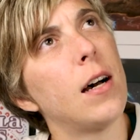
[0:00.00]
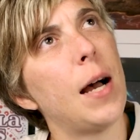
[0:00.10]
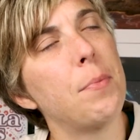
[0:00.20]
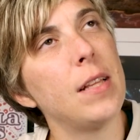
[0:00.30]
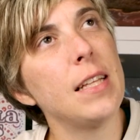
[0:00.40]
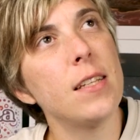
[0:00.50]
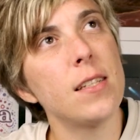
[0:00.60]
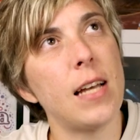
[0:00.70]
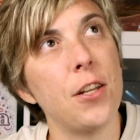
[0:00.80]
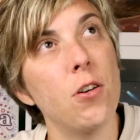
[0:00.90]
I played
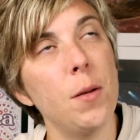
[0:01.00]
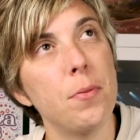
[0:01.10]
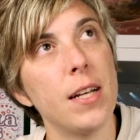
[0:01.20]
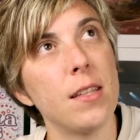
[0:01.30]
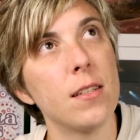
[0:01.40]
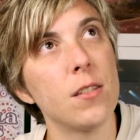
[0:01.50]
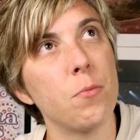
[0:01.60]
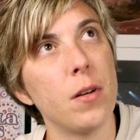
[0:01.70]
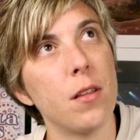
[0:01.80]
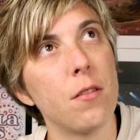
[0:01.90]
this
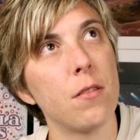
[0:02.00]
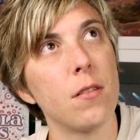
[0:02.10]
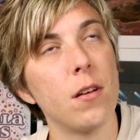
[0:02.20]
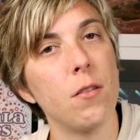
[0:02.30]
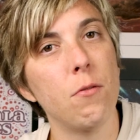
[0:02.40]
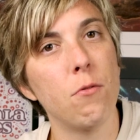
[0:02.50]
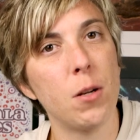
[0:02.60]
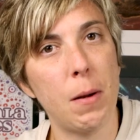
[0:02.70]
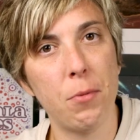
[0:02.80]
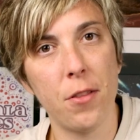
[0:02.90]
with one
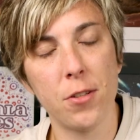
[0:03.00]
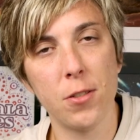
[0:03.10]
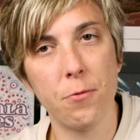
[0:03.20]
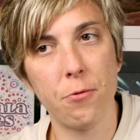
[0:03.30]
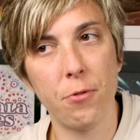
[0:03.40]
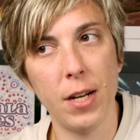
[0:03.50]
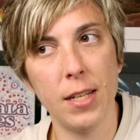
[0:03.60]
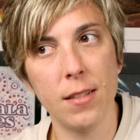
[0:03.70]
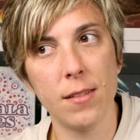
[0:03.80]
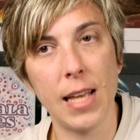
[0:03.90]
of my brother's
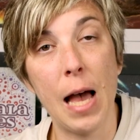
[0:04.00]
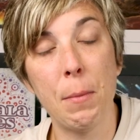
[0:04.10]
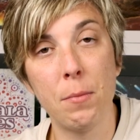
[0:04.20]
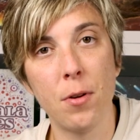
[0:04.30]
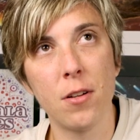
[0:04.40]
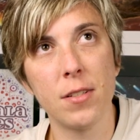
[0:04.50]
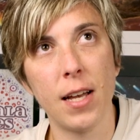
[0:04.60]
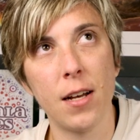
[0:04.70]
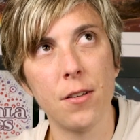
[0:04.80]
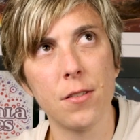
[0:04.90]
friends at my brother's
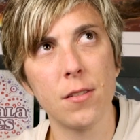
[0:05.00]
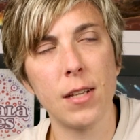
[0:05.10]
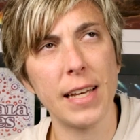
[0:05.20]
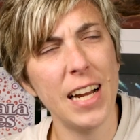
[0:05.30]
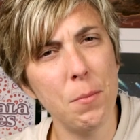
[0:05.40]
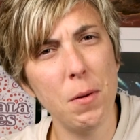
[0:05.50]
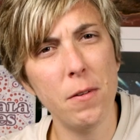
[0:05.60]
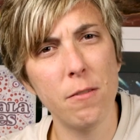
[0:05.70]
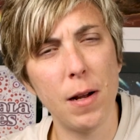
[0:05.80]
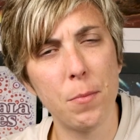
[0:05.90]
house. I can't
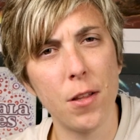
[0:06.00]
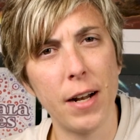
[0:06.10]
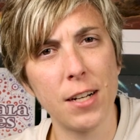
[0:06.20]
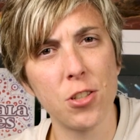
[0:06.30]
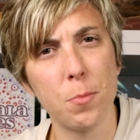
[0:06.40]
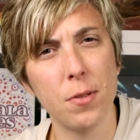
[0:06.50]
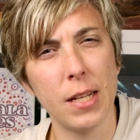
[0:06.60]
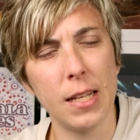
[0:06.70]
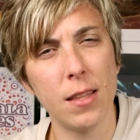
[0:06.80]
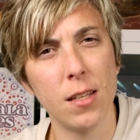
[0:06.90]
remember if my brother actually
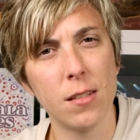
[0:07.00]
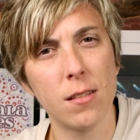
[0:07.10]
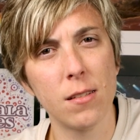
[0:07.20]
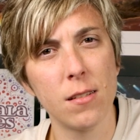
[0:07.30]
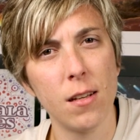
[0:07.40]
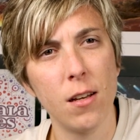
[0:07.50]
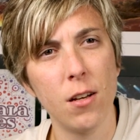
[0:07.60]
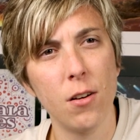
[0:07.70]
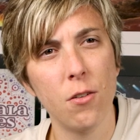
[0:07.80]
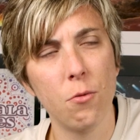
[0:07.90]
played this
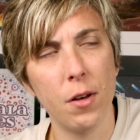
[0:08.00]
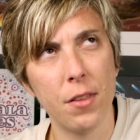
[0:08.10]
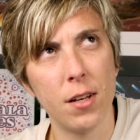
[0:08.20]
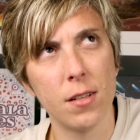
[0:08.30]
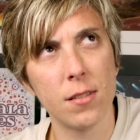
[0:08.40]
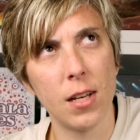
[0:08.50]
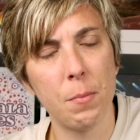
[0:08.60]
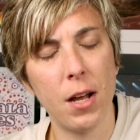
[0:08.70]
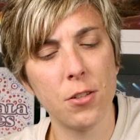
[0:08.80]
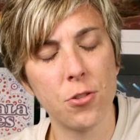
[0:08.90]
with us.
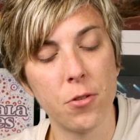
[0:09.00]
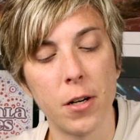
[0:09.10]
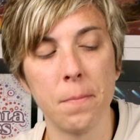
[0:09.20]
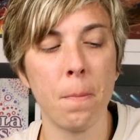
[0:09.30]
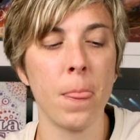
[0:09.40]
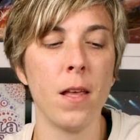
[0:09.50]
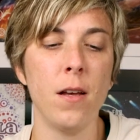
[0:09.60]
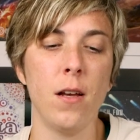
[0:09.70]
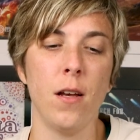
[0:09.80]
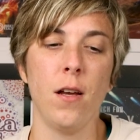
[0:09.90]
I'm not sure.
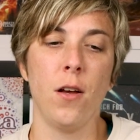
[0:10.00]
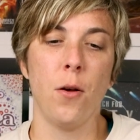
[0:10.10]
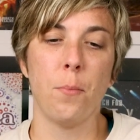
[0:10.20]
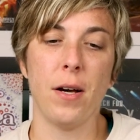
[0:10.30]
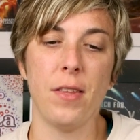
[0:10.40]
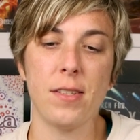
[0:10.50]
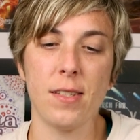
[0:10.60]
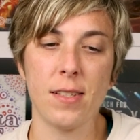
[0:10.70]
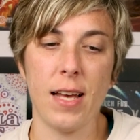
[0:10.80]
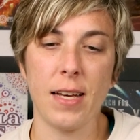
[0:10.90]
But this
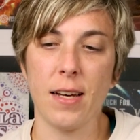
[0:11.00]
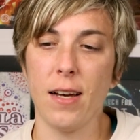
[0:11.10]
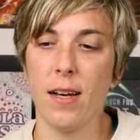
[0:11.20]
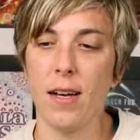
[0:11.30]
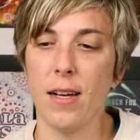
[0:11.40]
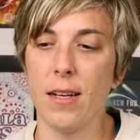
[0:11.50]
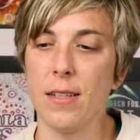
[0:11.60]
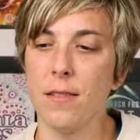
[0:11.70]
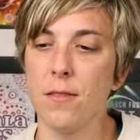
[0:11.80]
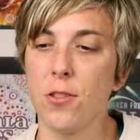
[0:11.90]
is like
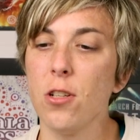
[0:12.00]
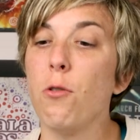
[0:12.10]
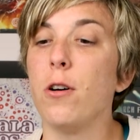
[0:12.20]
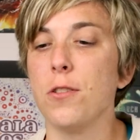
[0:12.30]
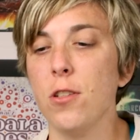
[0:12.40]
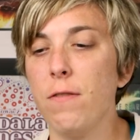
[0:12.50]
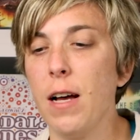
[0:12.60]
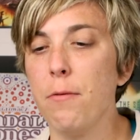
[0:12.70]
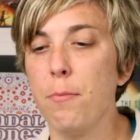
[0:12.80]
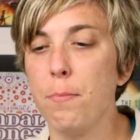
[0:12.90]
a 2 to
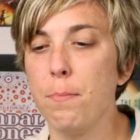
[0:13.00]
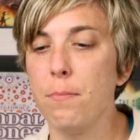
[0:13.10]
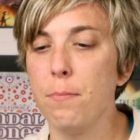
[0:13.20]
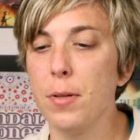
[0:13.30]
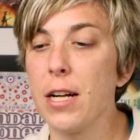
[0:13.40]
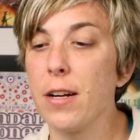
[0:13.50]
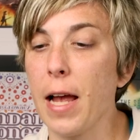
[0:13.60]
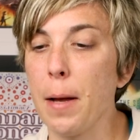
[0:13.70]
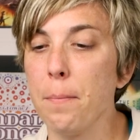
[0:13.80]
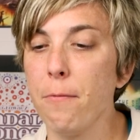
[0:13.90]
5 player
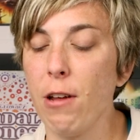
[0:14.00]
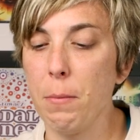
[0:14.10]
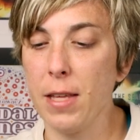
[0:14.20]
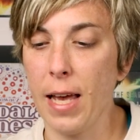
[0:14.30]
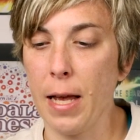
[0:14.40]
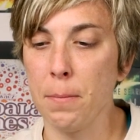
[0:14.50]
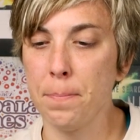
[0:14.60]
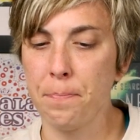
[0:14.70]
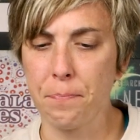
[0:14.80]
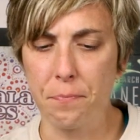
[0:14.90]
game, family
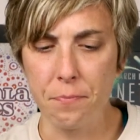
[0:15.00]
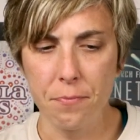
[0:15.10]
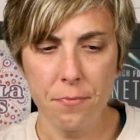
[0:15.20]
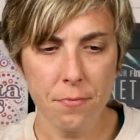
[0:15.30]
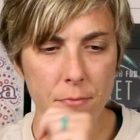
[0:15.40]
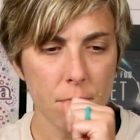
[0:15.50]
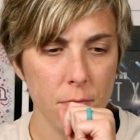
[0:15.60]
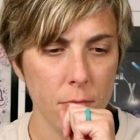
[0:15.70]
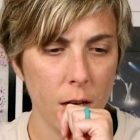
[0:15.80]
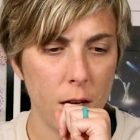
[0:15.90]
game.
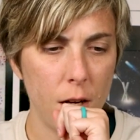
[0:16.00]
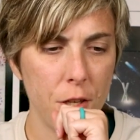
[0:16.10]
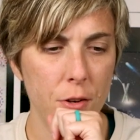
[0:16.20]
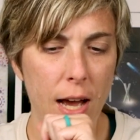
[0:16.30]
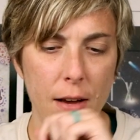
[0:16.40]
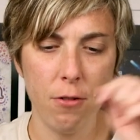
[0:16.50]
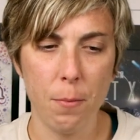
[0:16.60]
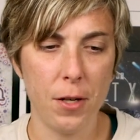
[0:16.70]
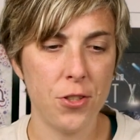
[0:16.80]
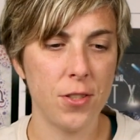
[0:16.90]
You have
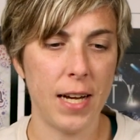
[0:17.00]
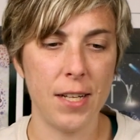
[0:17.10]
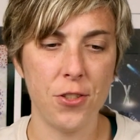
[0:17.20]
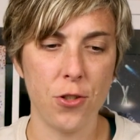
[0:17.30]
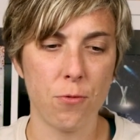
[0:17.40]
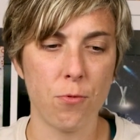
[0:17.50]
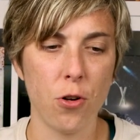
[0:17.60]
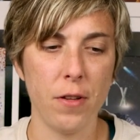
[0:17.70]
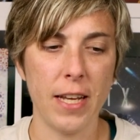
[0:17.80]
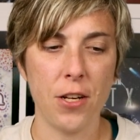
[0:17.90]
a bunch of dice you're
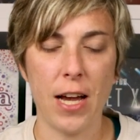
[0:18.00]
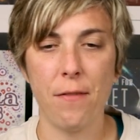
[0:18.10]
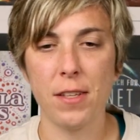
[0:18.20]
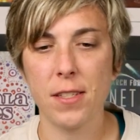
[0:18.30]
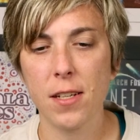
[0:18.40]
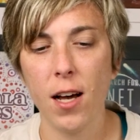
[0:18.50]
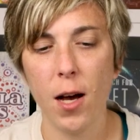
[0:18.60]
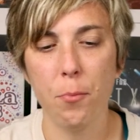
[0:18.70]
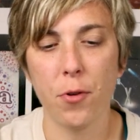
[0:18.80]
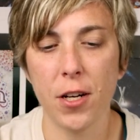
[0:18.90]
rolling, and you have this
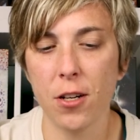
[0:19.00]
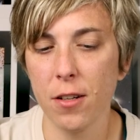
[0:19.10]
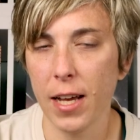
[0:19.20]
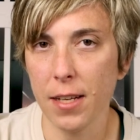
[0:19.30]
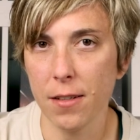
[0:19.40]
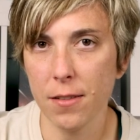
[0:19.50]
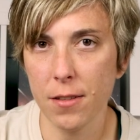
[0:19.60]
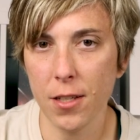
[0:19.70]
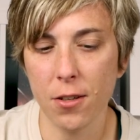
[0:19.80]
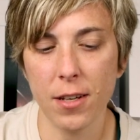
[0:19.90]
cup where you're like,
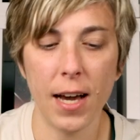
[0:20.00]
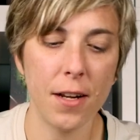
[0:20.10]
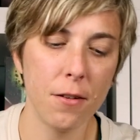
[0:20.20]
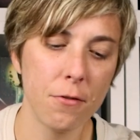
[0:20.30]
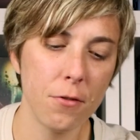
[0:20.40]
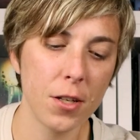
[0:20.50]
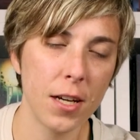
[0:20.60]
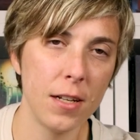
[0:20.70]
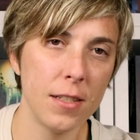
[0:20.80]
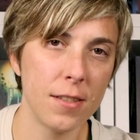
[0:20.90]
kind of
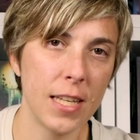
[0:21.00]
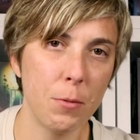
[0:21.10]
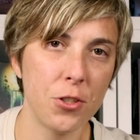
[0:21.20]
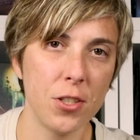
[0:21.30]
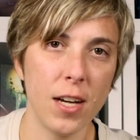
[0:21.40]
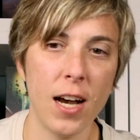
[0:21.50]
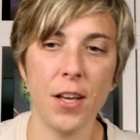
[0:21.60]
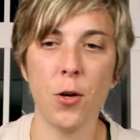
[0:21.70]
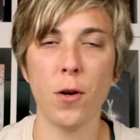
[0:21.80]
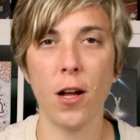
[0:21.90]
looking and seeing what you got.
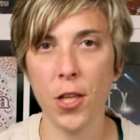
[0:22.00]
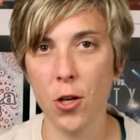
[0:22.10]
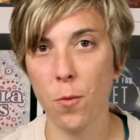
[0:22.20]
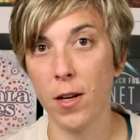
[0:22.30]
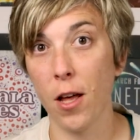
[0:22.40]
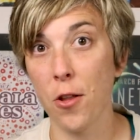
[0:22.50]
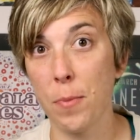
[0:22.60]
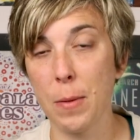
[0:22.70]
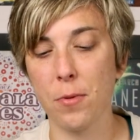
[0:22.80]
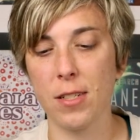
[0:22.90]
You don't want other
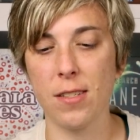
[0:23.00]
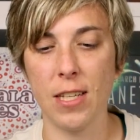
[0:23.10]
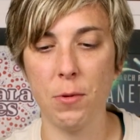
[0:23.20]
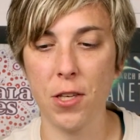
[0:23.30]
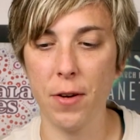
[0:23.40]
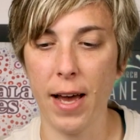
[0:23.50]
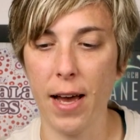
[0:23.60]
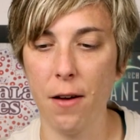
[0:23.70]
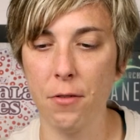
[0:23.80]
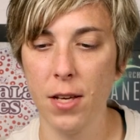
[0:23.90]
people to see what you
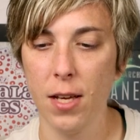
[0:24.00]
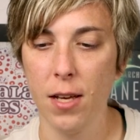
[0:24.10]
have.